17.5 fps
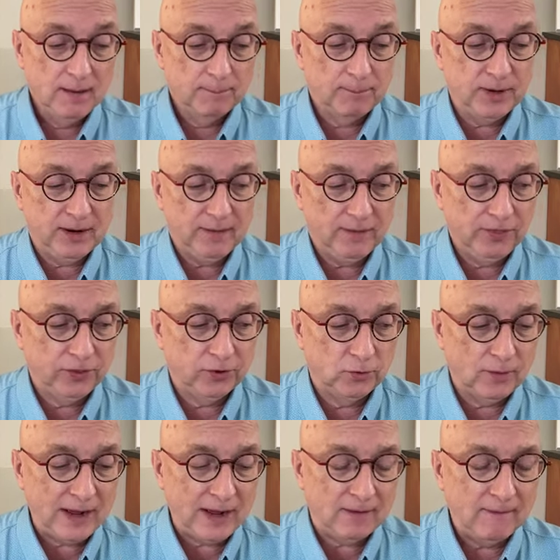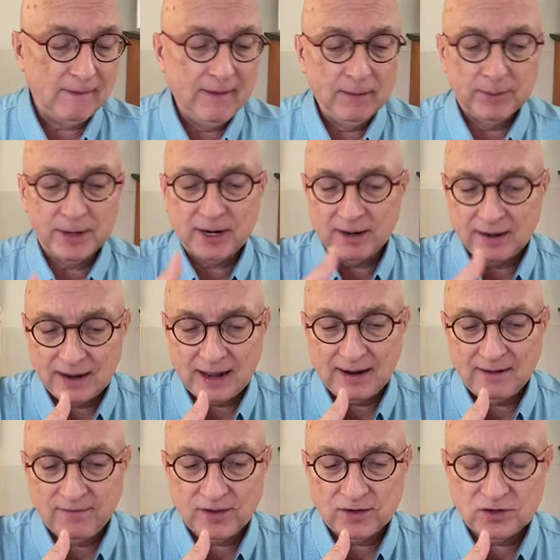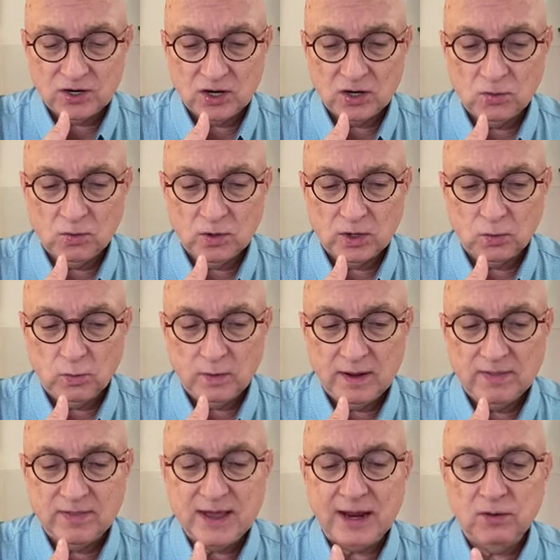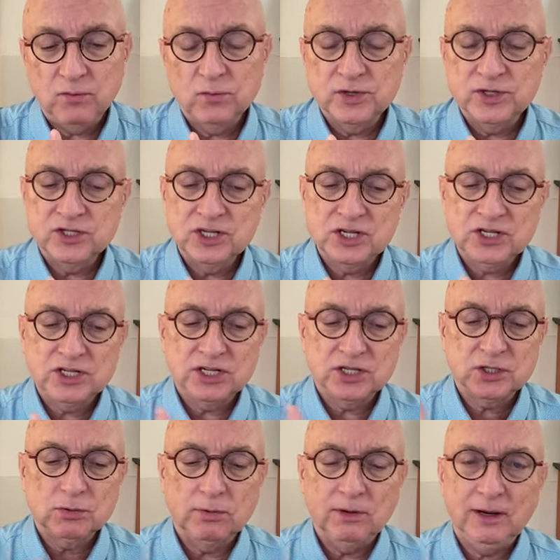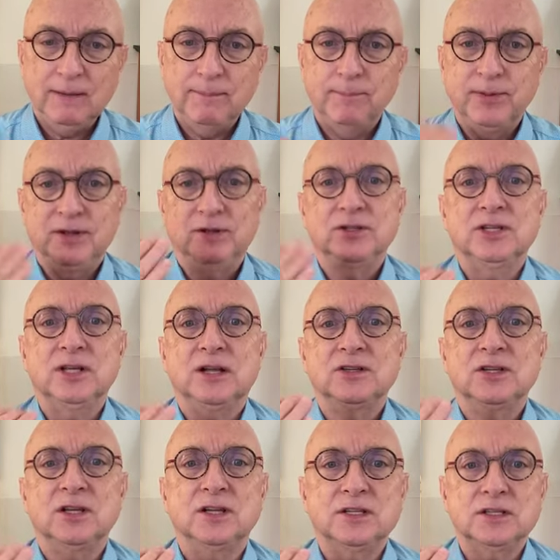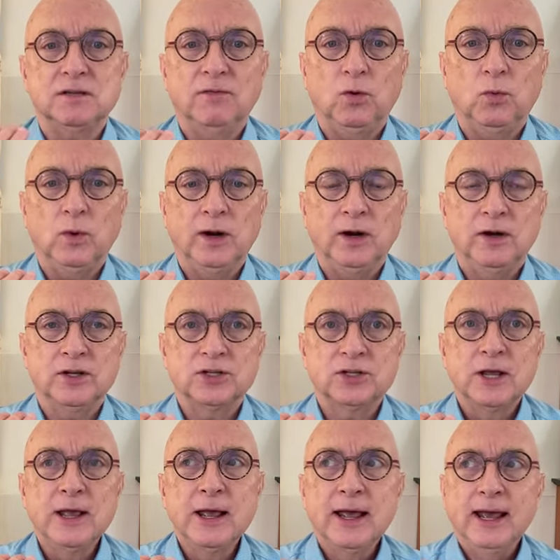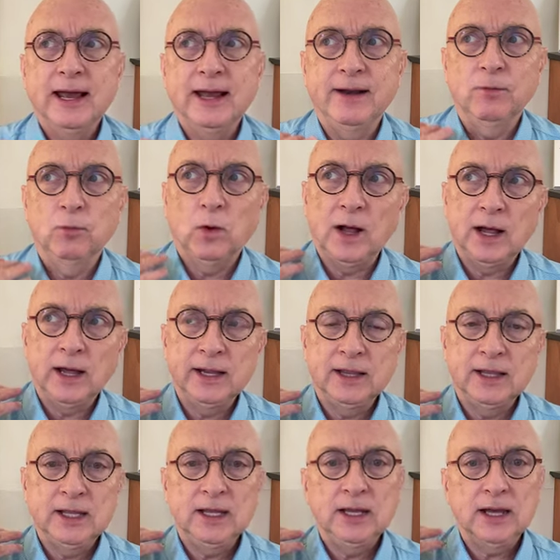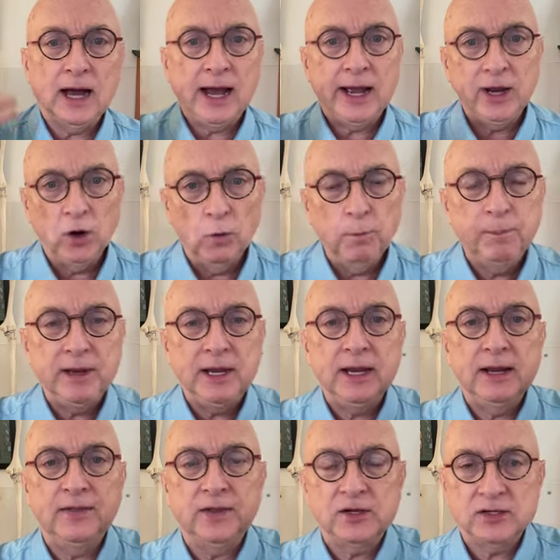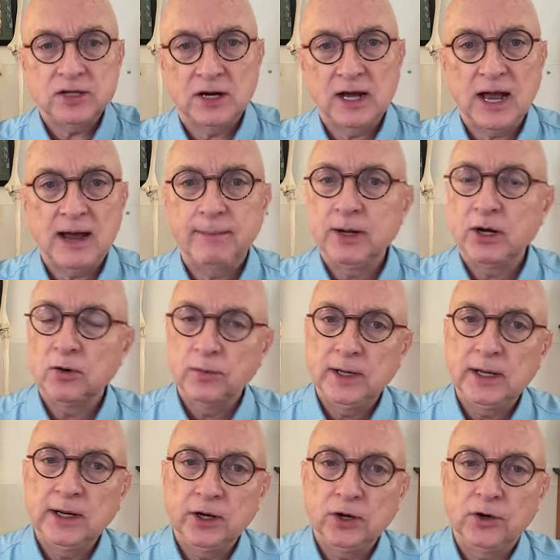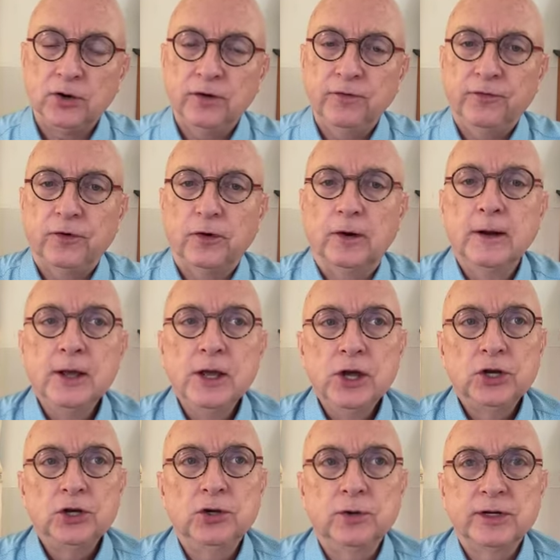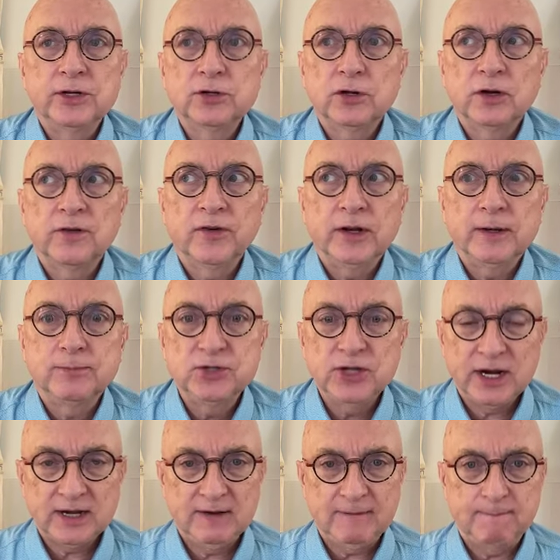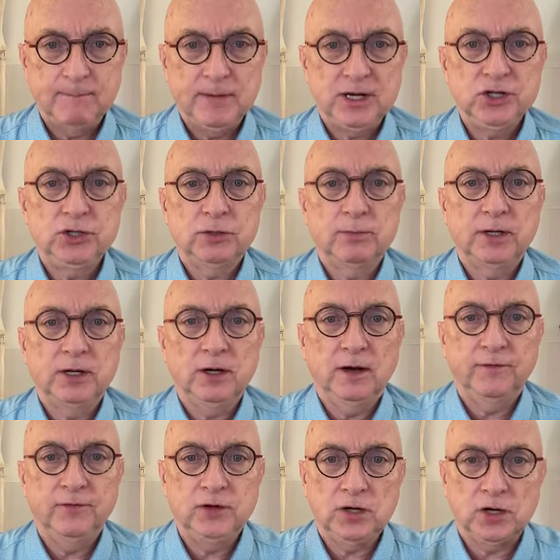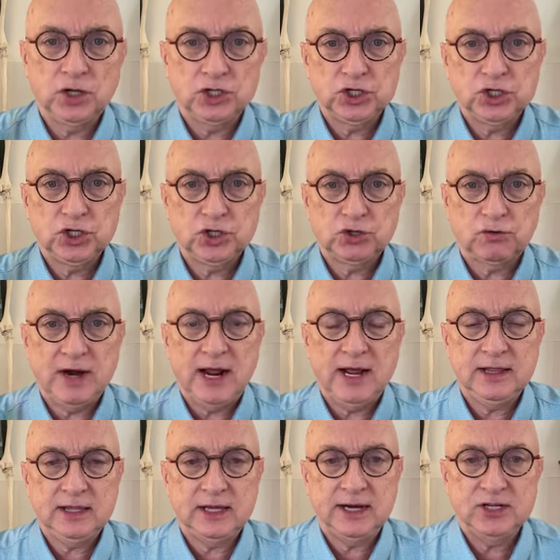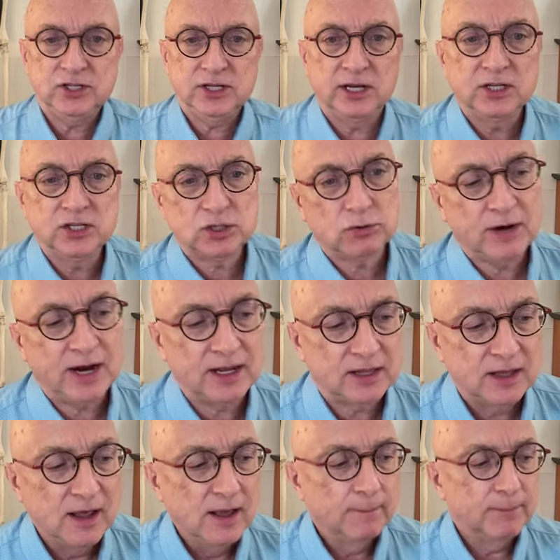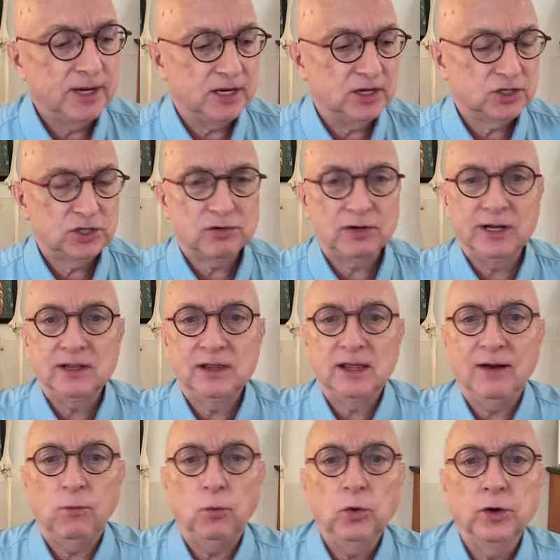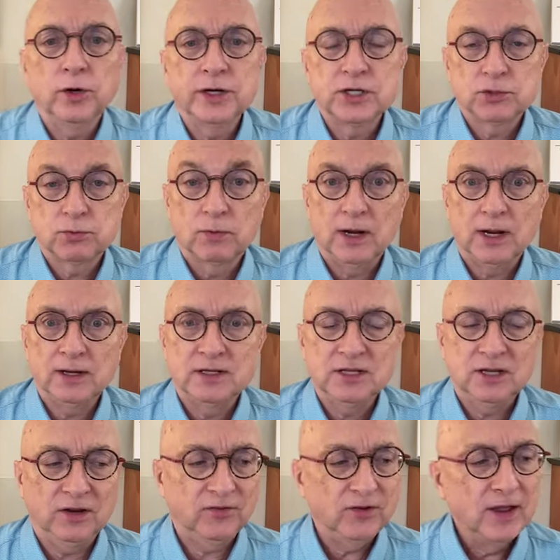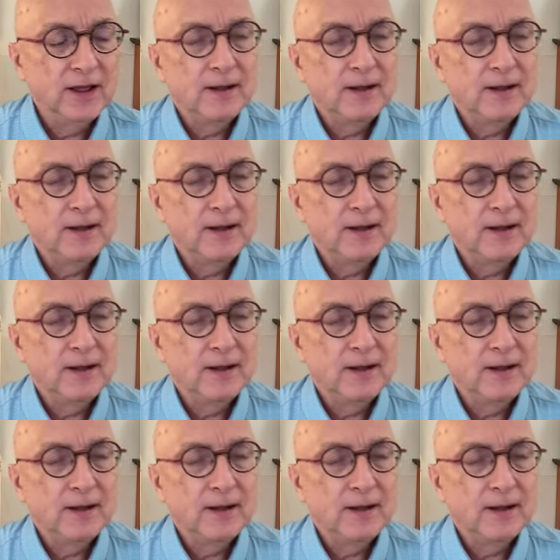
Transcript: but throughout. But a lot of the tongue work with that resistance really builds that sense of awareness. And while the IOP and the tonguometer really are good for doing sort of an objective measurement of tongue strength, and I say strength because strength, that word is relative.